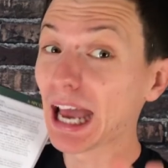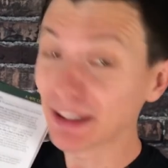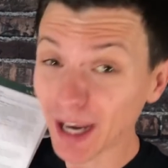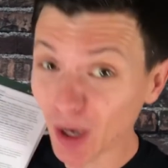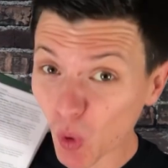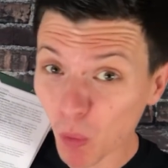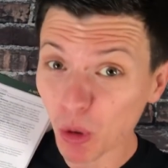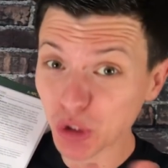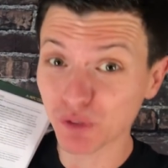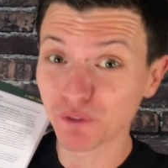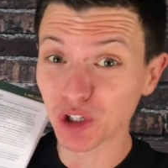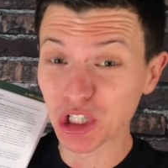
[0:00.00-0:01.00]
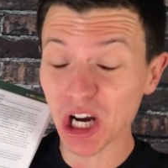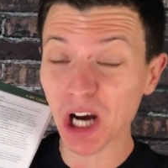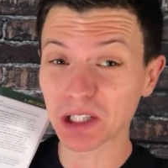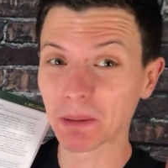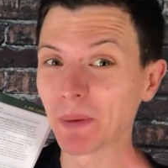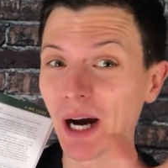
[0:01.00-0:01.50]
And I almost
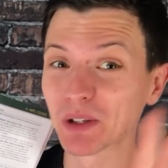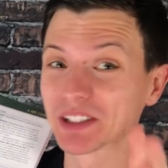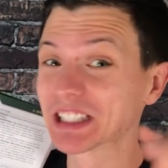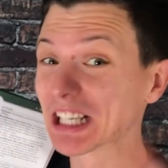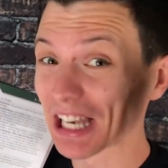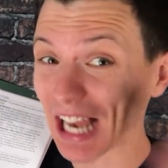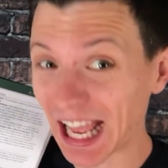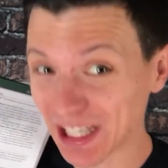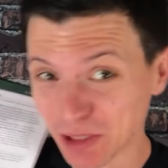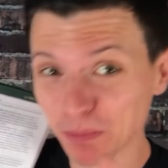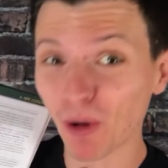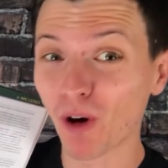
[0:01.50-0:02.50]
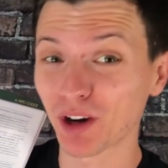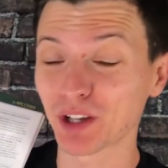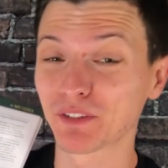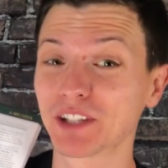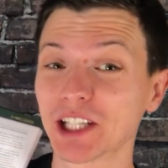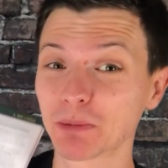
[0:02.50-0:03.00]
forgot about the last part
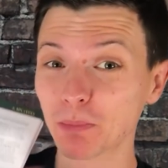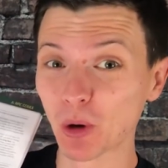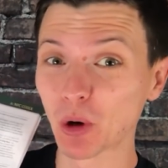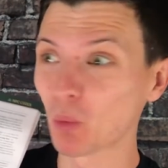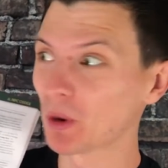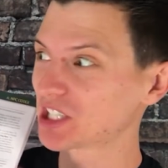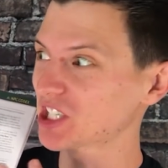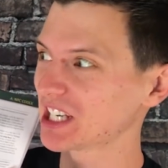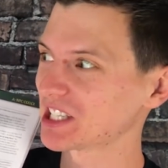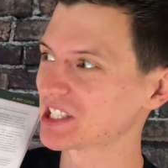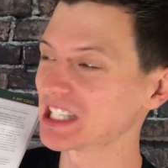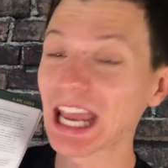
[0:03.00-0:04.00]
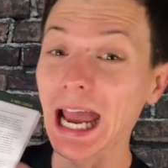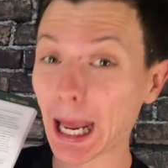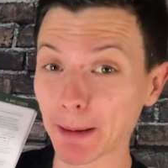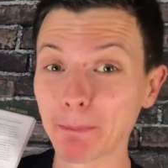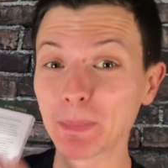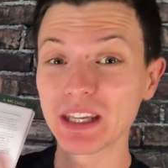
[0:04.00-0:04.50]
of this book, which is the
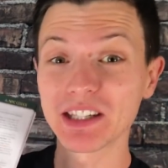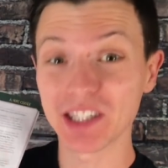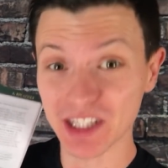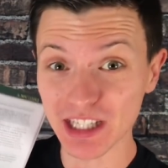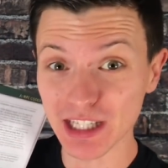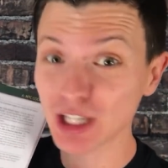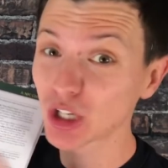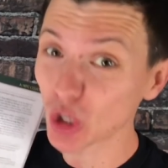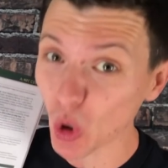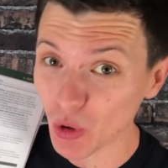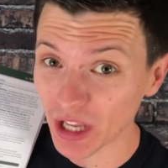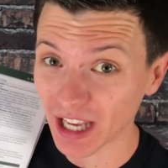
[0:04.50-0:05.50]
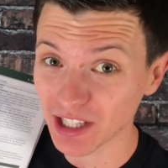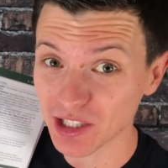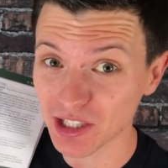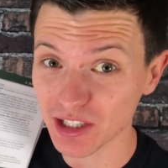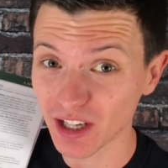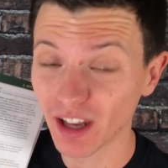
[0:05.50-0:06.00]
Npc
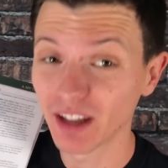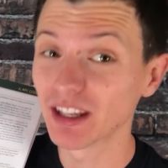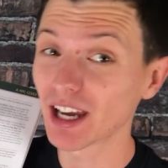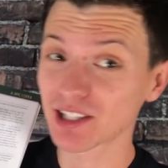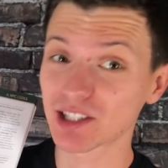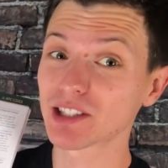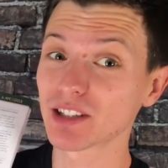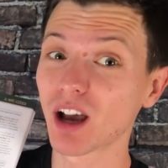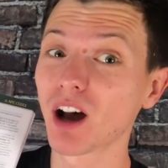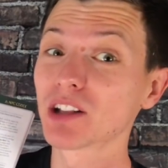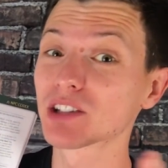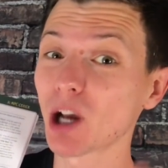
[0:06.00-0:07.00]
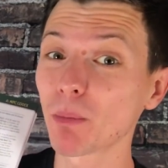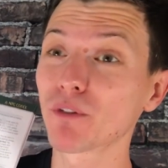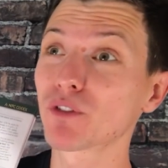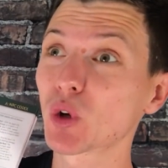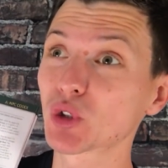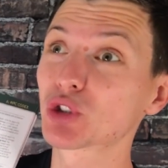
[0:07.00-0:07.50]
Codex. Yes, on top
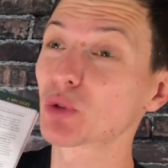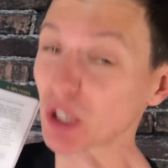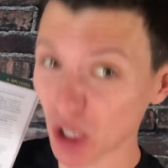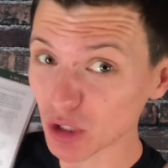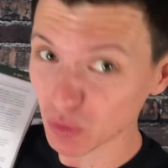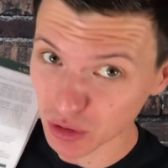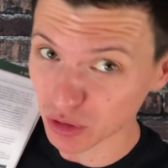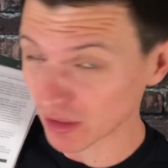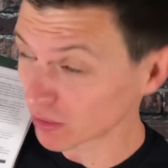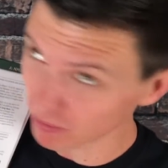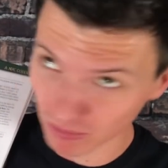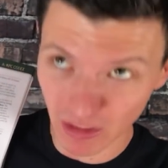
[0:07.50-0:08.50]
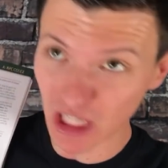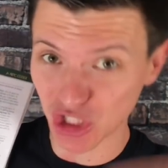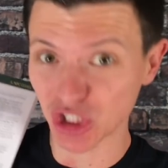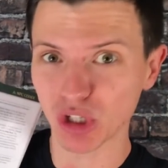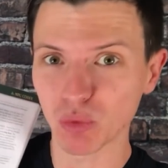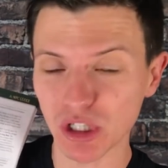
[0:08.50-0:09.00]
of those
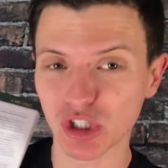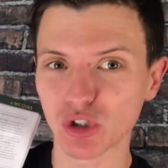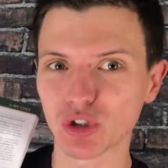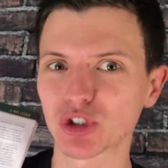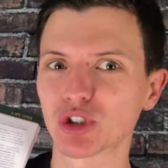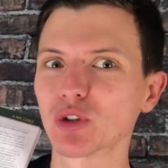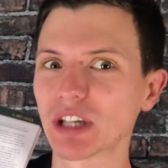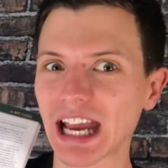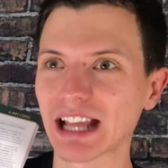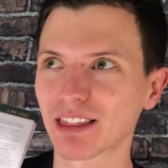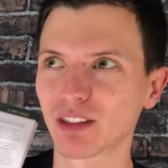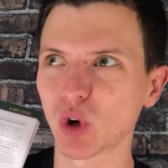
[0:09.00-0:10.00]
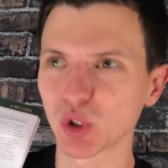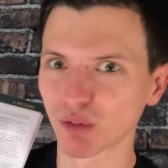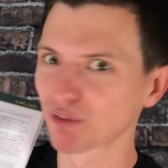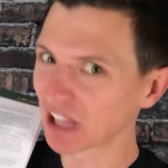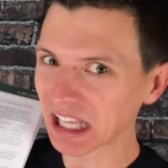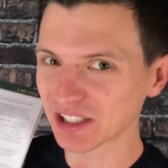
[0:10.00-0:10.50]
300-ish creatures you get, those
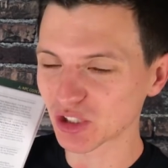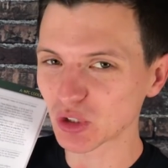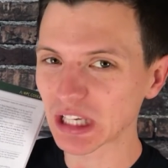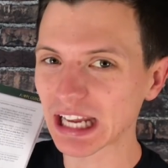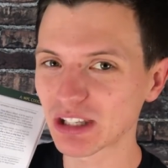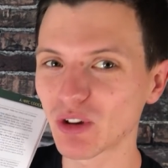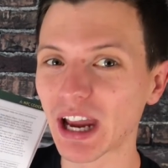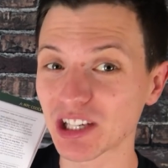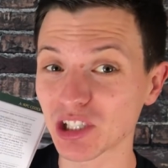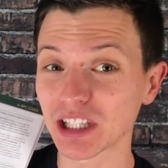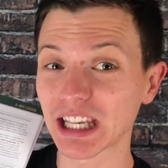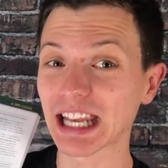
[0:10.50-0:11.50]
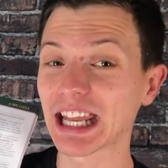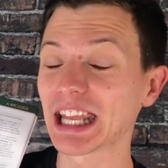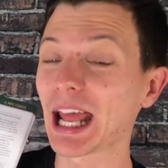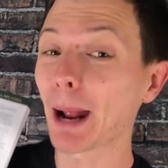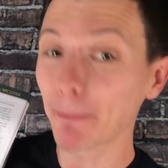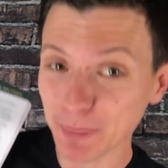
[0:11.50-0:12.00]
villains you actually get
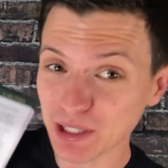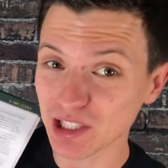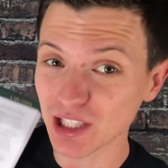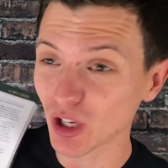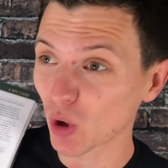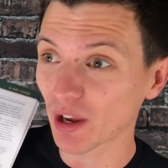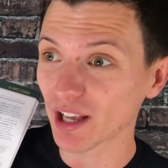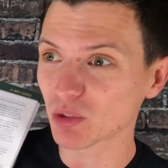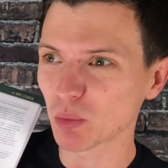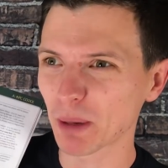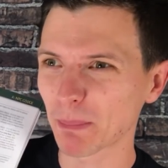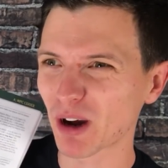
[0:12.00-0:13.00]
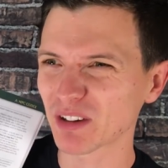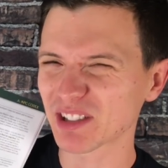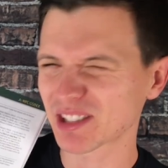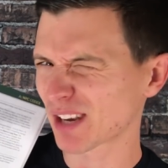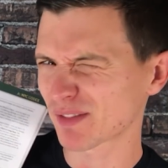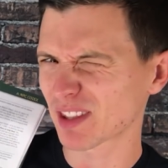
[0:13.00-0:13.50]
an NPC Codex with about
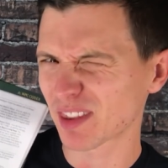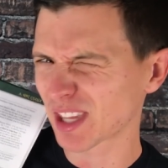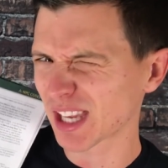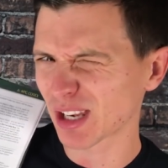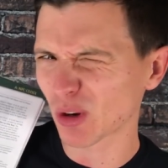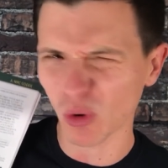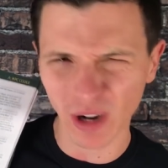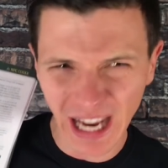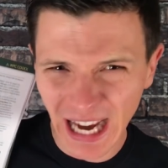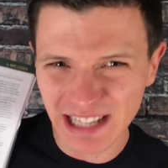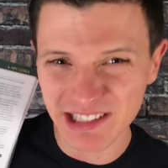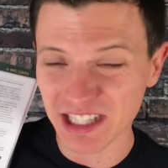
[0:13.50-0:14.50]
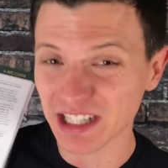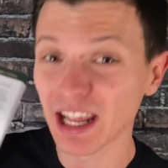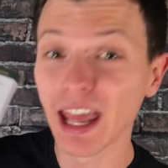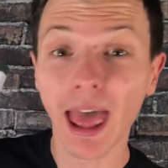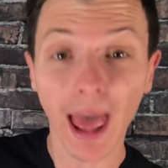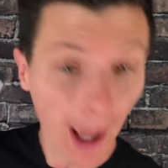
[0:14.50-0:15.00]
17 or 18
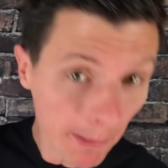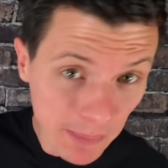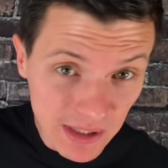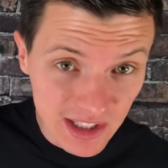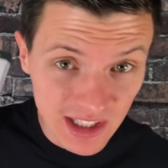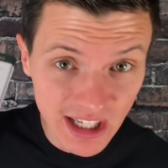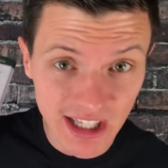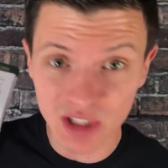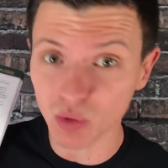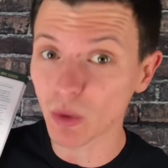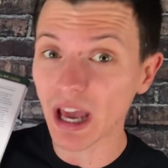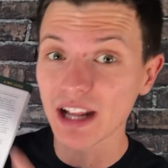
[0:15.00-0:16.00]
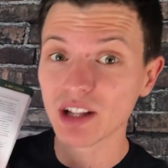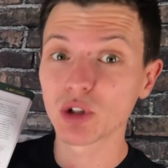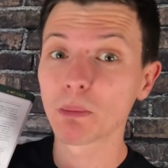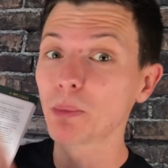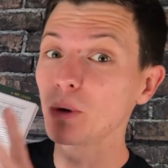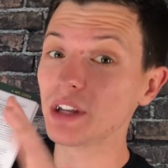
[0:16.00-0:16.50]
NPCs ready
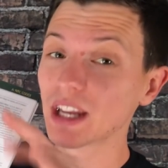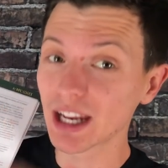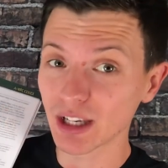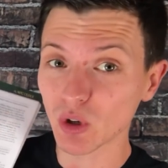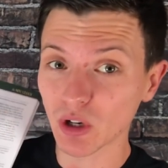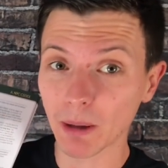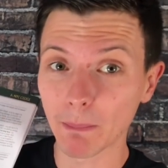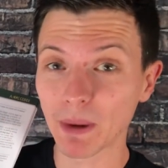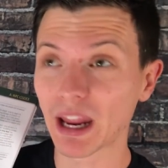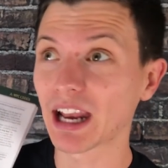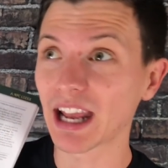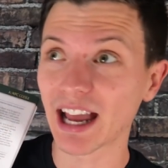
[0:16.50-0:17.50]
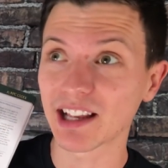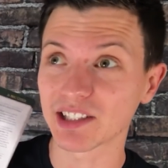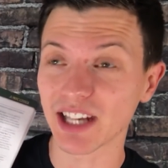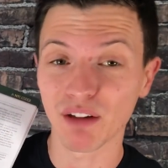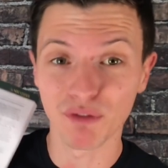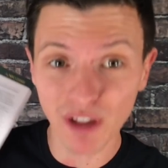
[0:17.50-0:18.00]
to put in your campaign
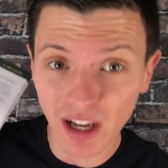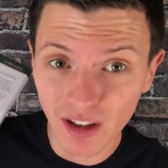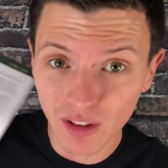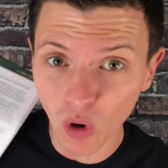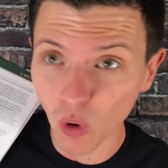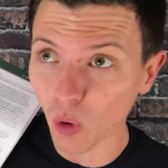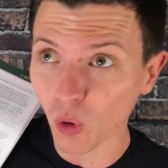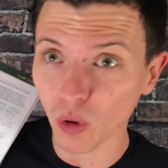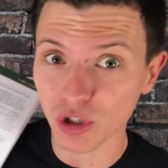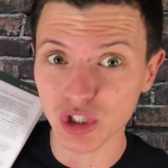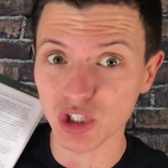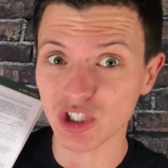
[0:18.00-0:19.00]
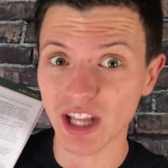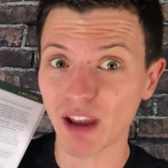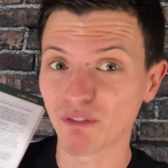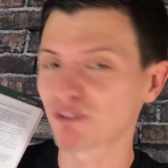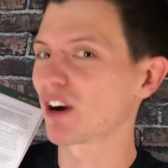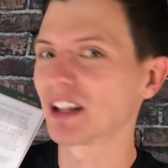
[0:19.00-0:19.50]
as a villain or just
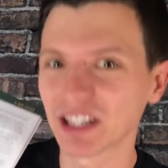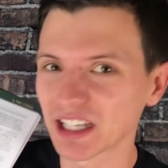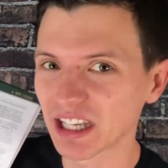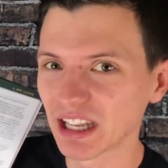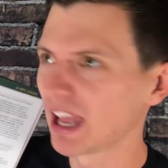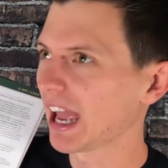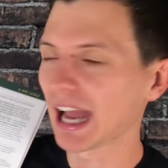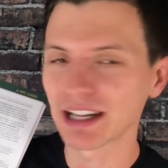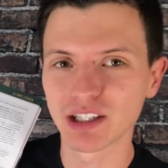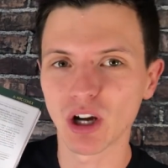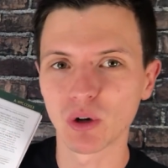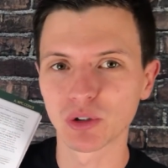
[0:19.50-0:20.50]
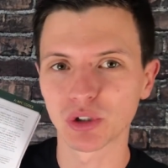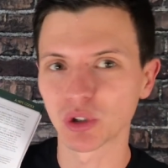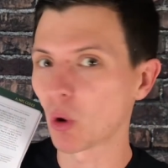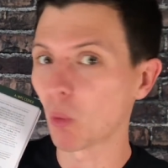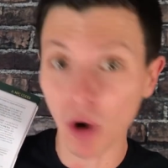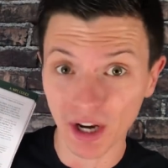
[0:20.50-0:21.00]
a friendly
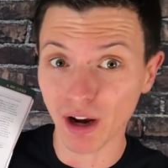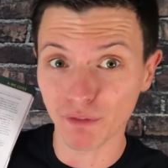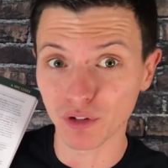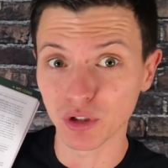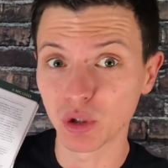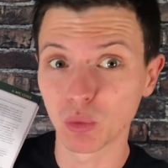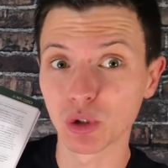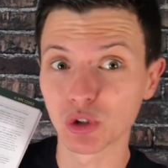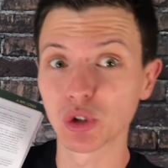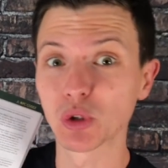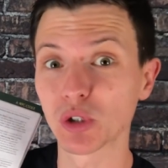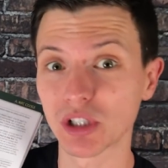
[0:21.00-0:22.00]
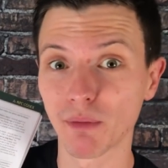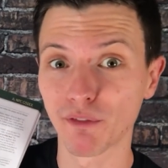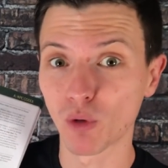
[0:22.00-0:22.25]
encounter, whatever you want to use them